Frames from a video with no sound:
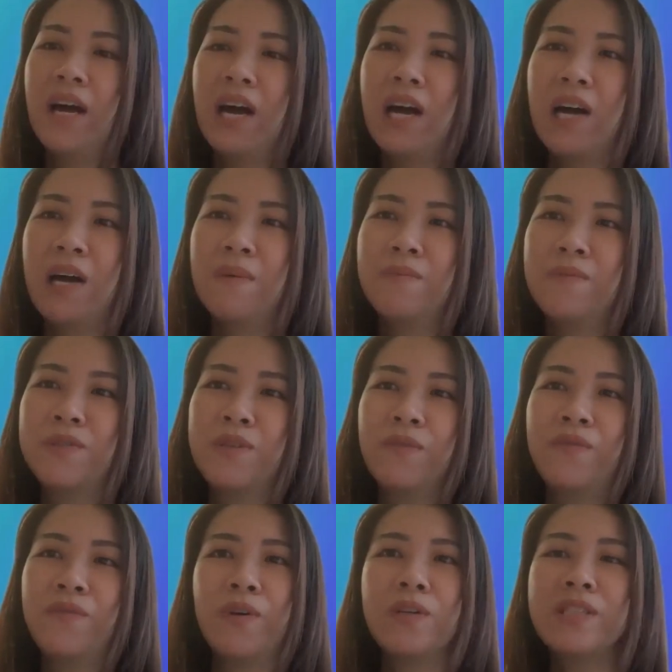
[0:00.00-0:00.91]

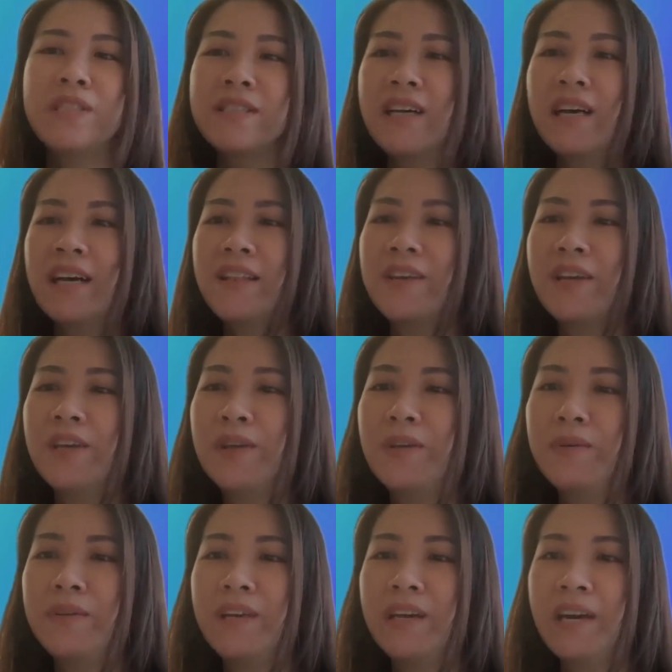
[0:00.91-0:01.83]
So for a start,
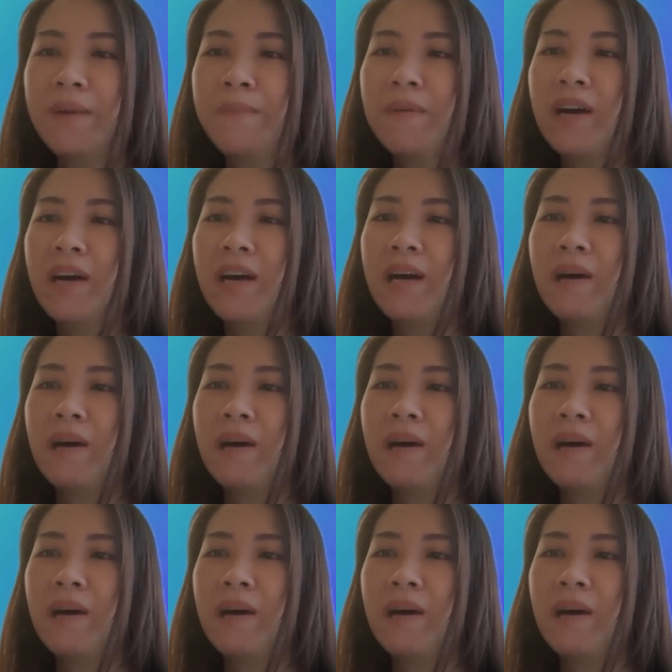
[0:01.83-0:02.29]
thank you, Jaap.